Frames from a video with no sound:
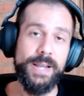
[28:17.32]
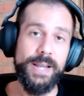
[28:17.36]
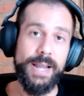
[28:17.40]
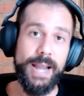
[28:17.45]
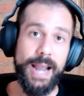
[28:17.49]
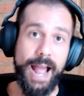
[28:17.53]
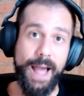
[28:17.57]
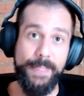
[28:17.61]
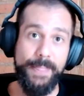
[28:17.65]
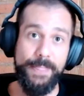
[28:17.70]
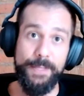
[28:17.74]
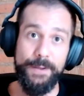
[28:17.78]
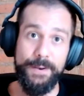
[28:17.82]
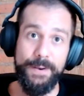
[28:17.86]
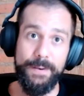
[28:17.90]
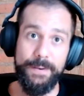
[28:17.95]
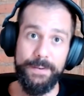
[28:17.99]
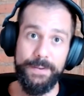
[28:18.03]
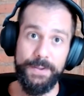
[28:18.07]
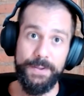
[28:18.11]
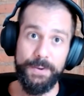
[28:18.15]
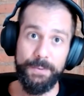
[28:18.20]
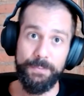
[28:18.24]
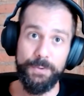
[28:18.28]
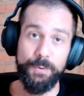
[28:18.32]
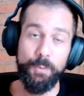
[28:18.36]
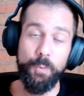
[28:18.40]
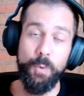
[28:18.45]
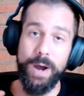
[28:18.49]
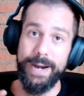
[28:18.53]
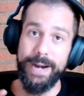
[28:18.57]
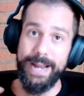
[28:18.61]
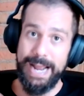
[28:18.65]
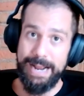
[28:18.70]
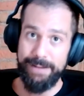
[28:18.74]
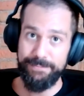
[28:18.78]
And the
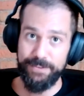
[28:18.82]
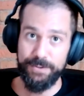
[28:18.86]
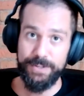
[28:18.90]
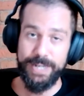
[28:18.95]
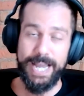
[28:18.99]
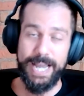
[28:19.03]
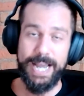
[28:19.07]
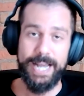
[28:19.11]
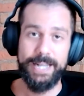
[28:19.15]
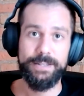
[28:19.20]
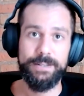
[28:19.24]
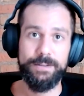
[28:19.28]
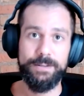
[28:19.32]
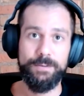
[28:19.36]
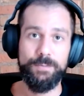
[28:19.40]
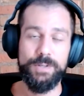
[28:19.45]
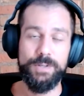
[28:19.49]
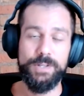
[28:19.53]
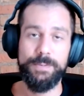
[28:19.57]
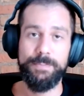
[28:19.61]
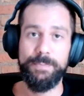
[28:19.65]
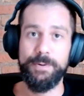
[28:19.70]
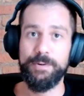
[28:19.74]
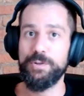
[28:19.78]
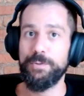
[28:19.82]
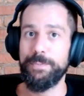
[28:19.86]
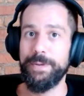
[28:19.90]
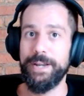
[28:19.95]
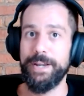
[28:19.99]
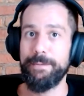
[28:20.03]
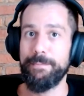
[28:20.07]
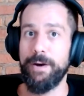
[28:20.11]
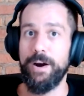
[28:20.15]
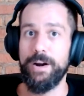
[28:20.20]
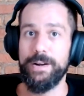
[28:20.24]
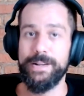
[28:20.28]
one after that was supposed to be
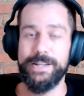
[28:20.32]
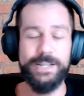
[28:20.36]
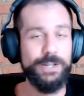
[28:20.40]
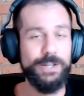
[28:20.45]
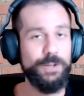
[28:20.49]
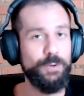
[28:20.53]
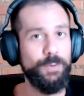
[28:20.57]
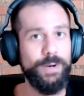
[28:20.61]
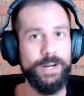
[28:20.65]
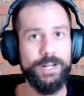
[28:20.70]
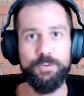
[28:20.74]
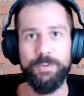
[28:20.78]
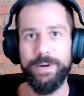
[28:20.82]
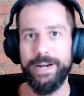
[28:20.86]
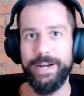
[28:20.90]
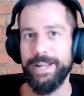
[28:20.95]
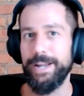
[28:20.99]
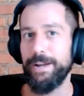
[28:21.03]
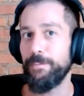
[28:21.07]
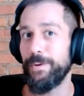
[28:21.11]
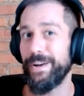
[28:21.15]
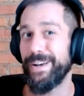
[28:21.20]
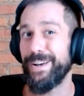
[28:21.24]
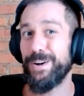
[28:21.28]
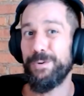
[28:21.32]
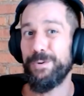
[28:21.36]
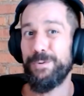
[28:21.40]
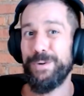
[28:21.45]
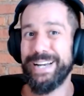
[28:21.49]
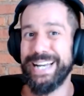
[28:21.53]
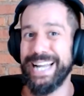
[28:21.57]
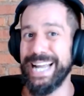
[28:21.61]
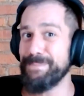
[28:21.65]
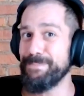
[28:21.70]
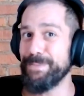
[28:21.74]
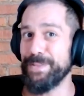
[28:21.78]
in March 2020. We know
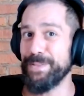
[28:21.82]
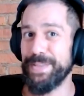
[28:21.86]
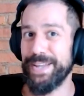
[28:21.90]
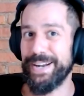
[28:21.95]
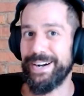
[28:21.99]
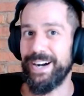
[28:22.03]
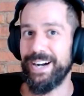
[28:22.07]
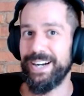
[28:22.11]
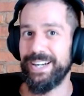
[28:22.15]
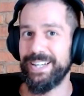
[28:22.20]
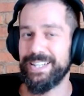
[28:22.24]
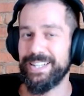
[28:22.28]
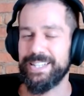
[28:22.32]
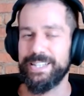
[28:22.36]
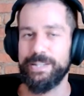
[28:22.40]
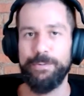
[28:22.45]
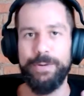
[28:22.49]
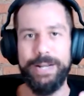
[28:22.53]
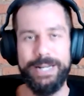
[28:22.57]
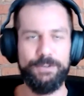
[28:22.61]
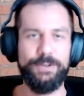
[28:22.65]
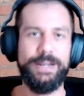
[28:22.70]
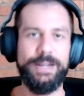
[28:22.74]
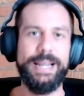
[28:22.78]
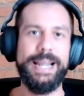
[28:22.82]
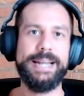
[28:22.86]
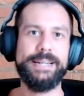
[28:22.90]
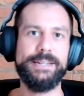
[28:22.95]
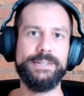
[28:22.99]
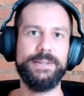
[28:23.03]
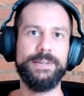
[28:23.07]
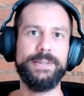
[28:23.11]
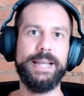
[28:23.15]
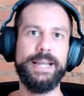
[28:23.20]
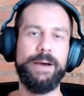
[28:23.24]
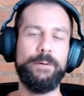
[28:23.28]
what happened there. So we had to
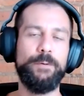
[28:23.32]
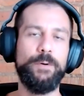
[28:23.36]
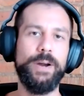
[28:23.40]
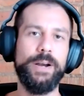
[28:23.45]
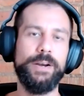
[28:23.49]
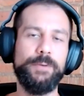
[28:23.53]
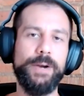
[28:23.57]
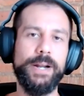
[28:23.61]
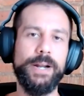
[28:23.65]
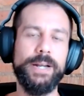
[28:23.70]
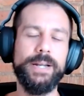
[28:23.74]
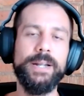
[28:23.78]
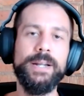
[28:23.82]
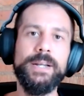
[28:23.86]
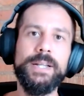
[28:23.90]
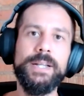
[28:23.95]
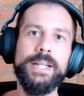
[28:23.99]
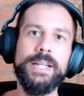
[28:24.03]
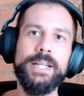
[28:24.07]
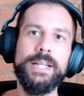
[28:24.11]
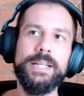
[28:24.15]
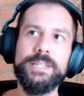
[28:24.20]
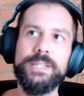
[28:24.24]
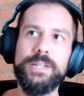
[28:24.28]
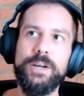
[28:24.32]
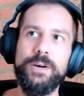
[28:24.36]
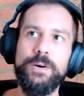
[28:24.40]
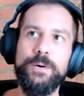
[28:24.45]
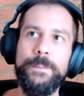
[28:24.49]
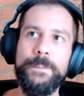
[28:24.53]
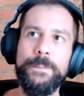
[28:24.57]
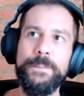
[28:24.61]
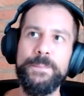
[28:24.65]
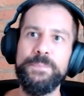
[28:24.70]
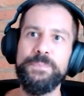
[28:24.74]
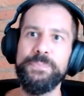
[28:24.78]
cancel that one, right?
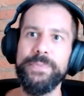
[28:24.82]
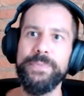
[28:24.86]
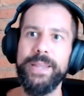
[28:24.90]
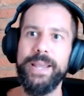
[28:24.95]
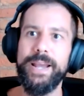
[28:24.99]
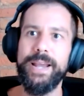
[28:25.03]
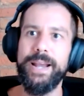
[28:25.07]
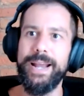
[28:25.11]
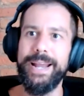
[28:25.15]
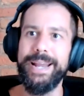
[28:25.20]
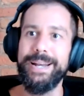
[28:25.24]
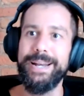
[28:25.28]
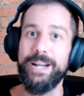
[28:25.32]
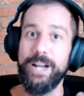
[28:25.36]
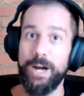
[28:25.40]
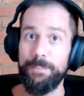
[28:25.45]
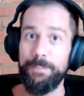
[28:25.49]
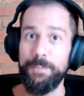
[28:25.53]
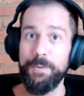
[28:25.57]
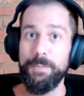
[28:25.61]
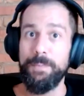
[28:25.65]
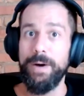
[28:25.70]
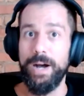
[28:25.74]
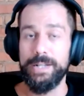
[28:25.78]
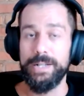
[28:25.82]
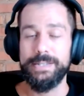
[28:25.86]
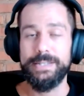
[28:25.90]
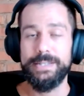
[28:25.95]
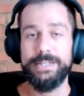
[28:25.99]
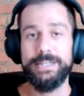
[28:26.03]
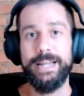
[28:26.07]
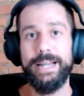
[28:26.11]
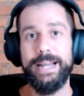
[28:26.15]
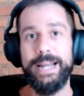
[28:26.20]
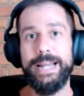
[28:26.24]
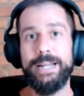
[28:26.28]
So in a couple
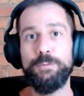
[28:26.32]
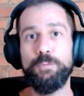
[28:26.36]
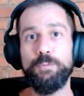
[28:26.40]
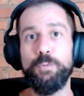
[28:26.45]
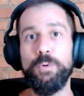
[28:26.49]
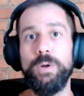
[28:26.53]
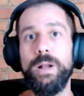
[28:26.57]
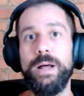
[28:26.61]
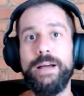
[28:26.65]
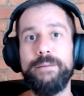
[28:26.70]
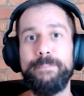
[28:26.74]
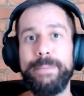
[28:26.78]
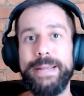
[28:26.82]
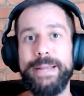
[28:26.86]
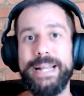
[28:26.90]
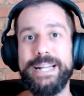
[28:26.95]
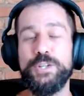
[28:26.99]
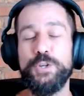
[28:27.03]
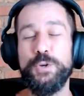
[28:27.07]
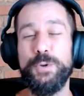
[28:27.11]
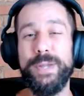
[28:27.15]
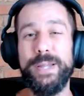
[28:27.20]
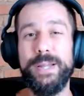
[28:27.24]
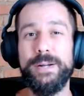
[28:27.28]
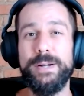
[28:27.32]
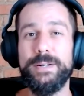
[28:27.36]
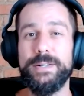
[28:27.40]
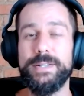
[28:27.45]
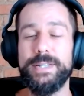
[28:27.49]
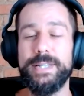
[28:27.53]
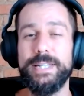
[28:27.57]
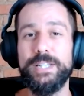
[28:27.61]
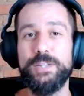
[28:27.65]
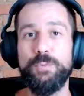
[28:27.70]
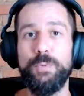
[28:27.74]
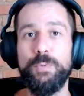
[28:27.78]
months, it will have been 2 years
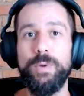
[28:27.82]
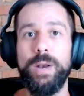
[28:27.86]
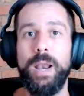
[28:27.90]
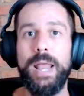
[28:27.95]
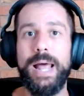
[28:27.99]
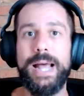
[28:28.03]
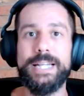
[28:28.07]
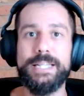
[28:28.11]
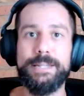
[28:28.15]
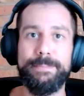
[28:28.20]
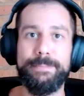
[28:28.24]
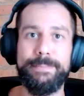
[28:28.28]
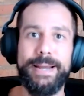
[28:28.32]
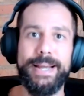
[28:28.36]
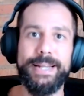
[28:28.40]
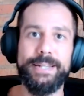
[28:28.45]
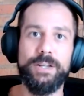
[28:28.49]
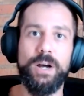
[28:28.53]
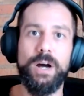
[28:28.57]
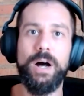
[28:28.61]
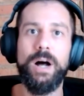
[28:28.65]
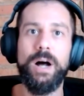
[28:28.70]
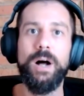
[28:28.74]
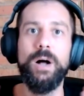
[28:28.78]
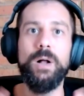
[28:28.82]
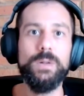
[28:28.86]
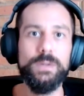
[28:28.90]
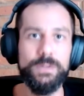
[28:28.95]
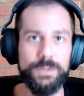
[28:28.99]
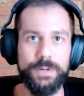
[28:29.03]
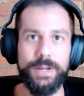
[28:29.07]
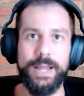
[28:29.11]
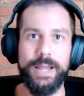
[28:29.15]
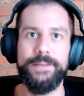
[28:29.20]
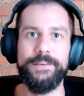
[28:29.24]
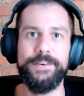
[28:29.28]
since we last met all
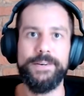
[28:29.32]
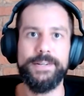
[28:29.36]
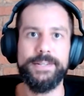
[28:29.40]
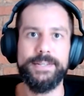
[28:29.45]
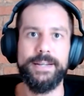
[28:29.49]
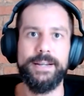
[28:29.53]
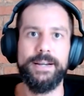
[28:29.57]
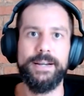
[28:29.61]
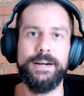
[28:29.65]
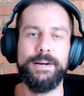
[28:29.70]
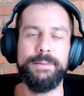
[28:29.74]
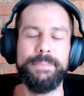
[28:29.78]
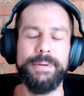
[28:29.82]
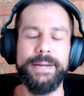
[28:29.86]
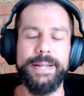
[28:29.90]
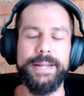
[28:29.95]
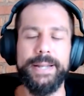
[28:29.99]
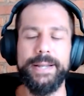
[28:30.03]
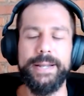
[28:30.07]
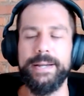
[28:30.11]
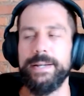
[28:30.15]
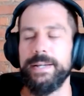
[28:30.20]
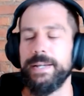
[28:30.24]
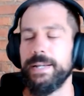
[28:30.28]
together as a company.